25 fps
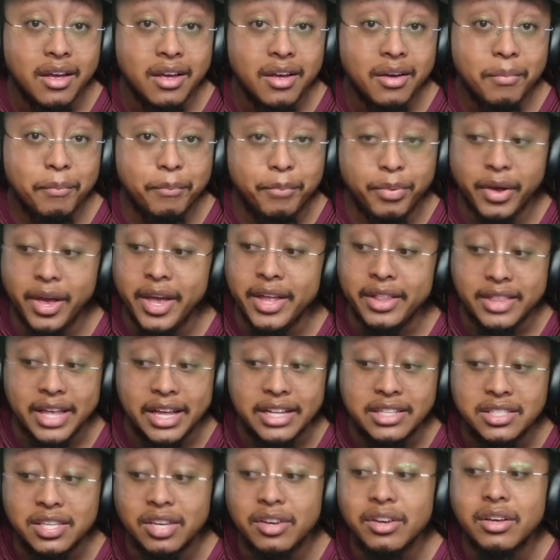But
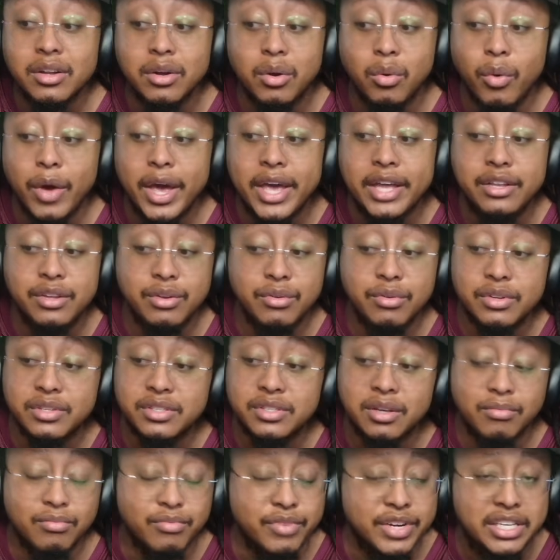they took it away due to
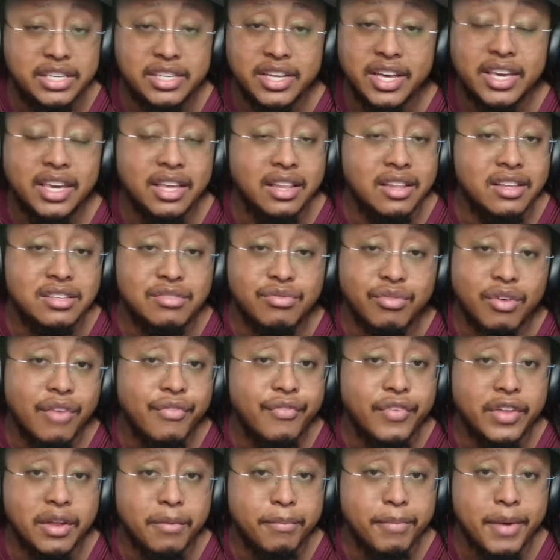some ridiculous
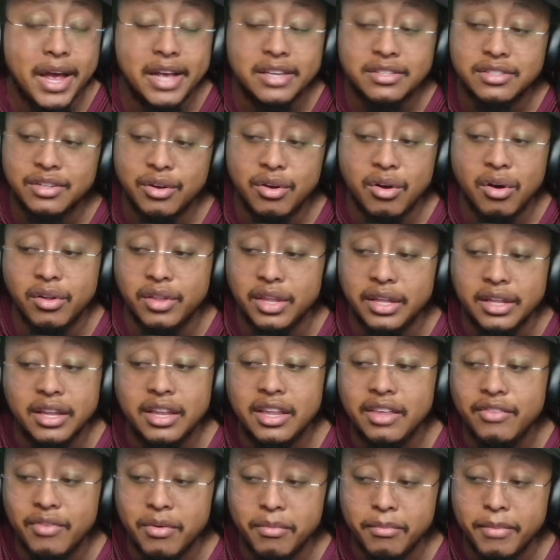rough in the passer call that
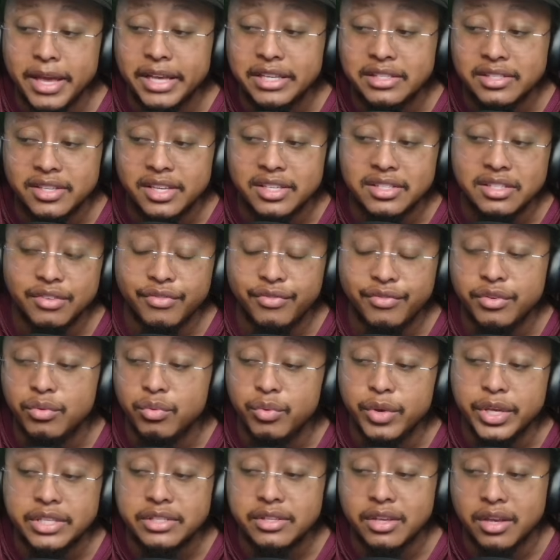didn't even make sense a few
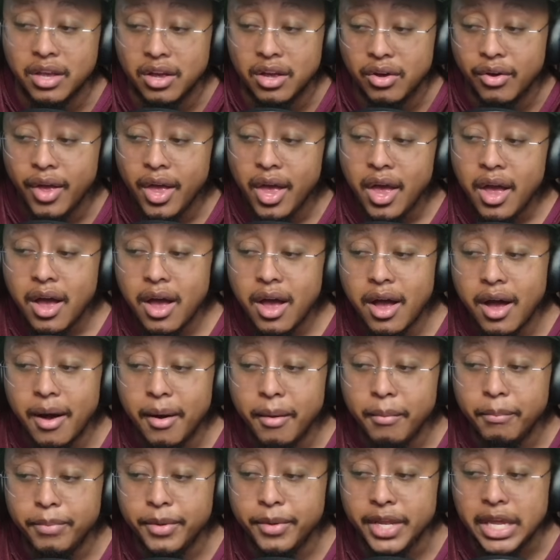weeks ago.
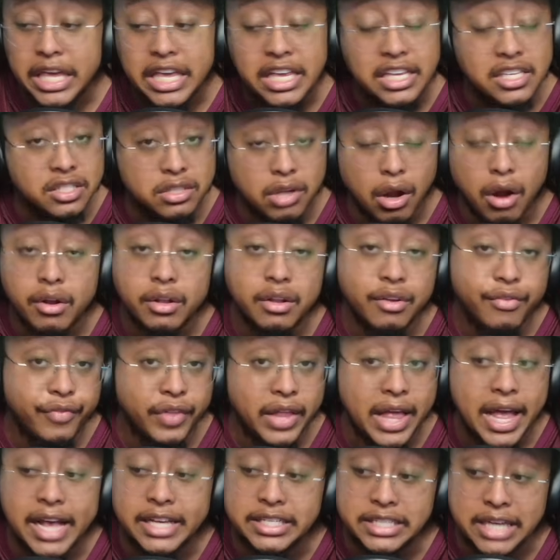But he's starting to
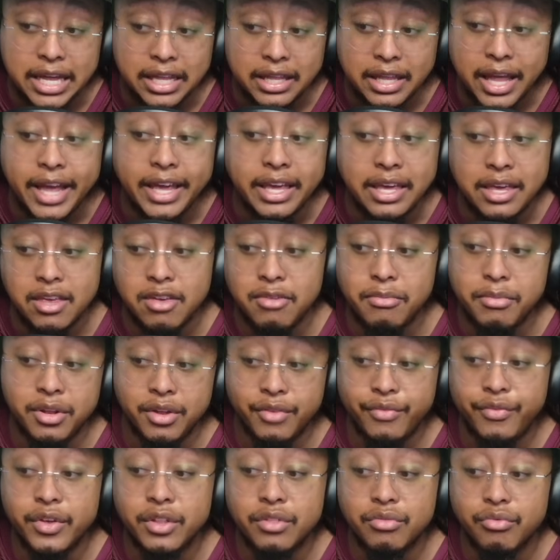flash. I like him in
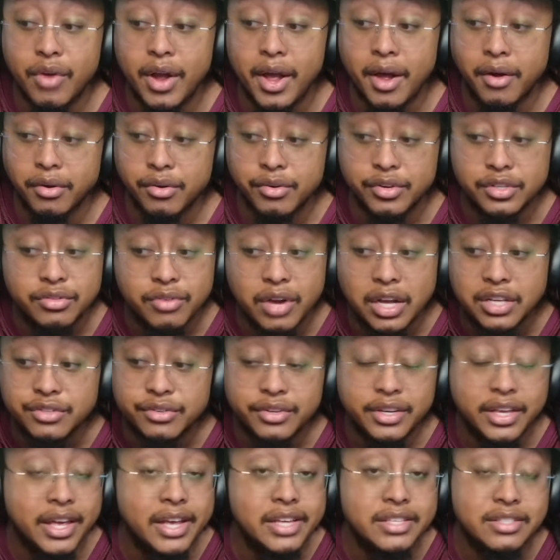the fifth round. Chris
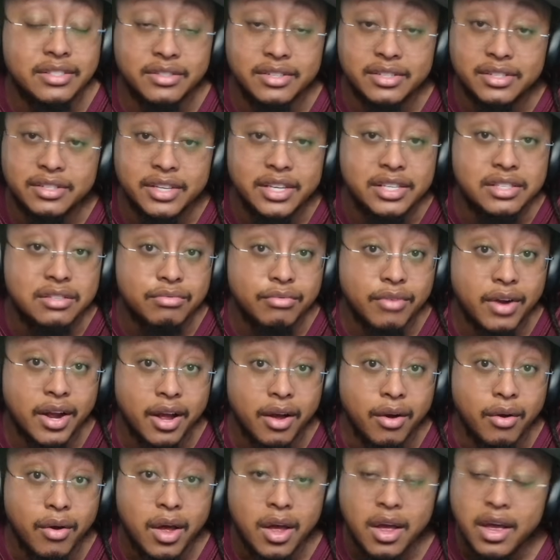Rodriguez in the sixth
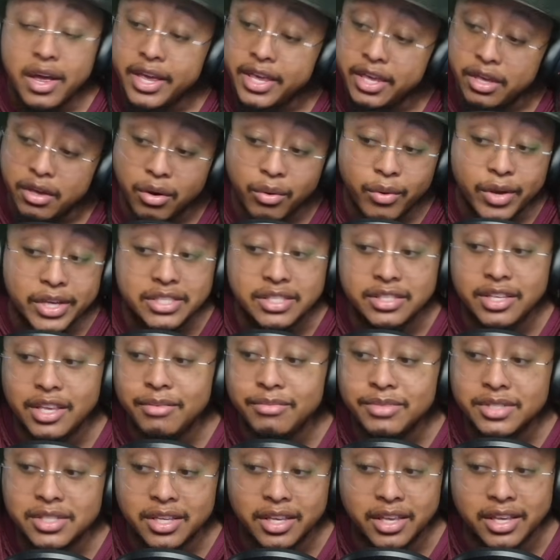round. He always
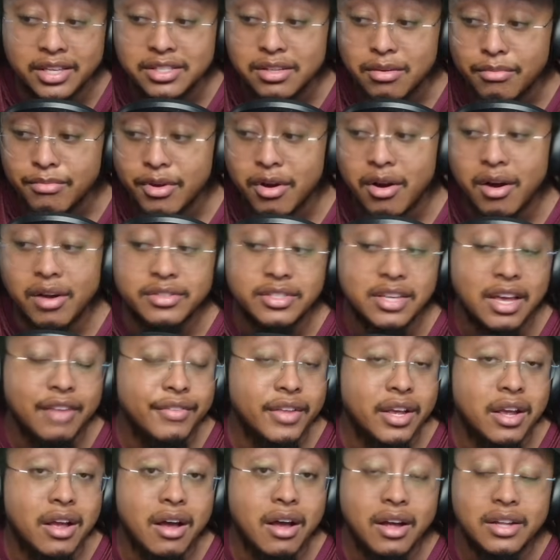seems to get some yards
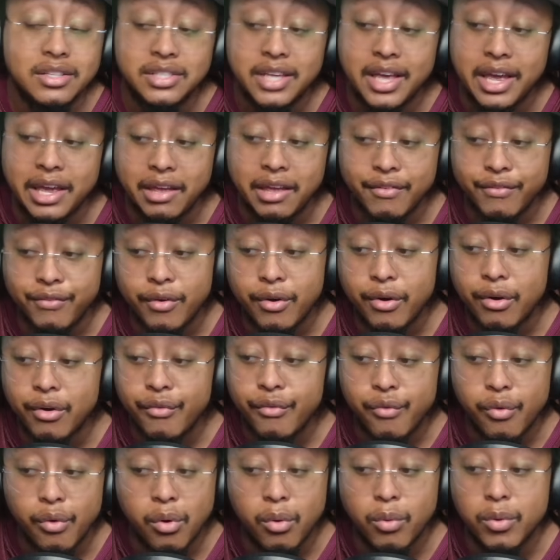after contact and fall
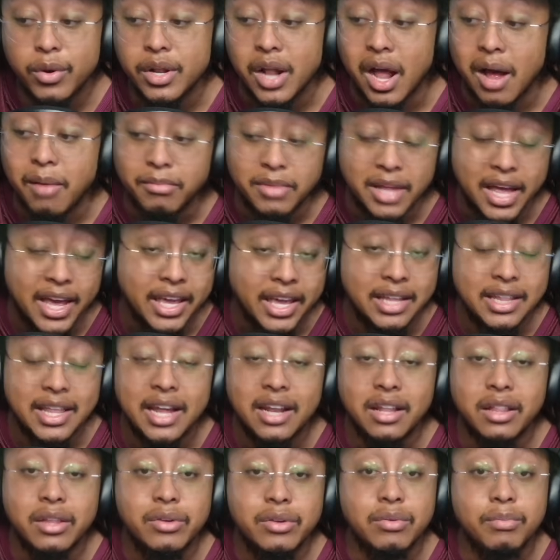forward. I'm liking
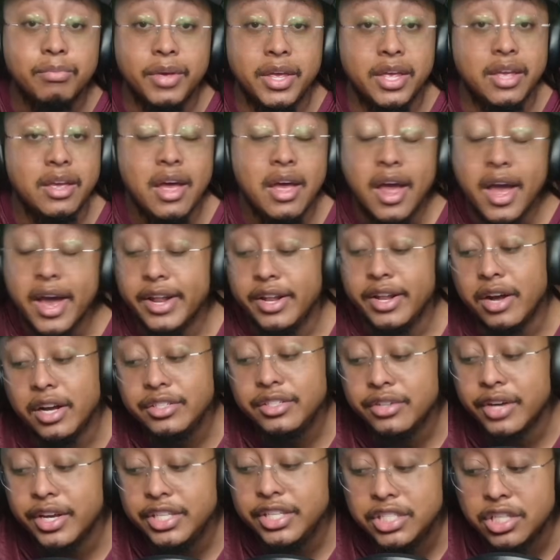that a little bit. And
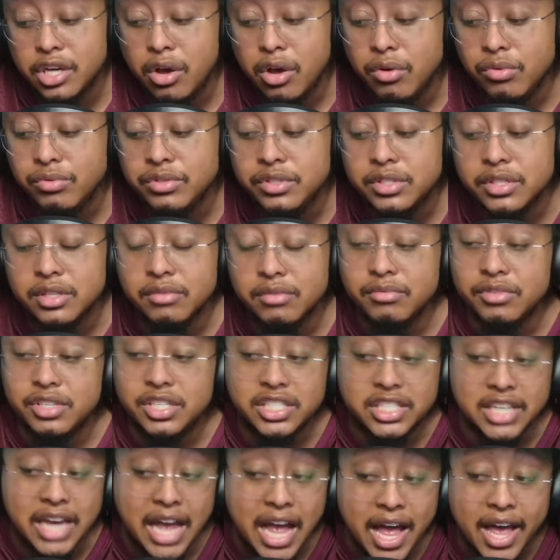Andre Jones
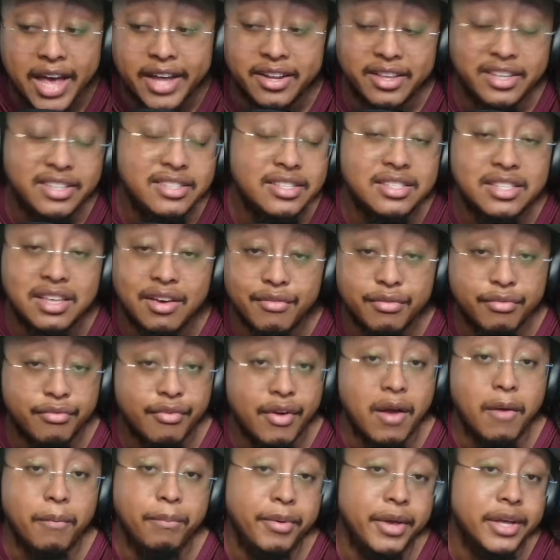shined. He's a seventh
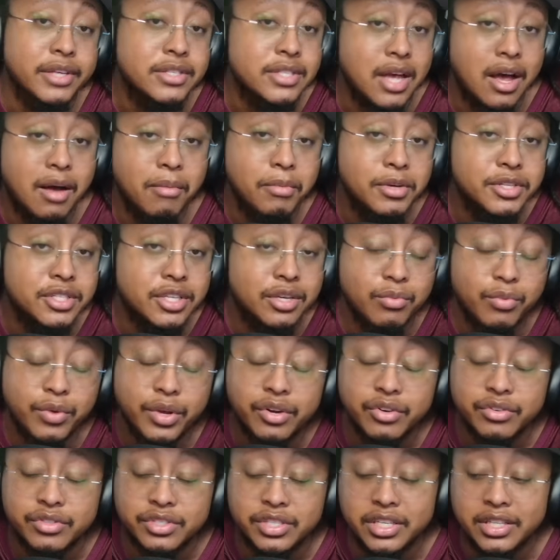round pick, so how much can we
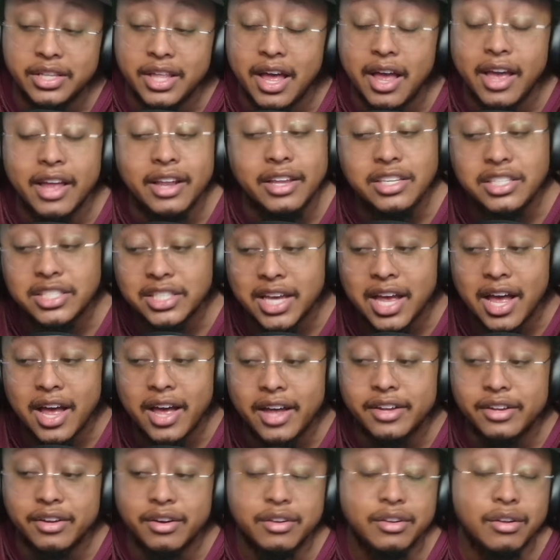critique that? And he
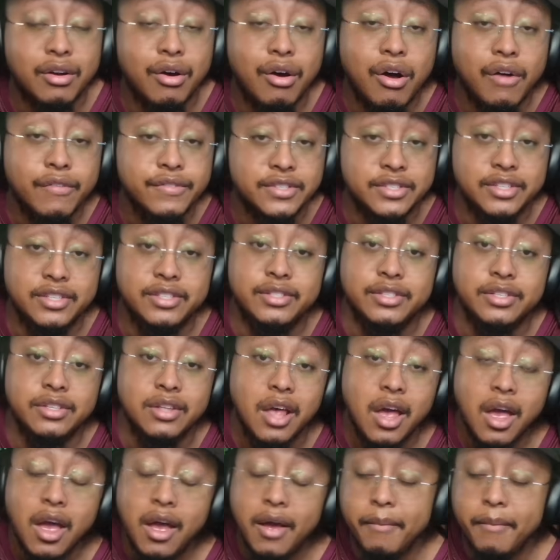shined during the offseason.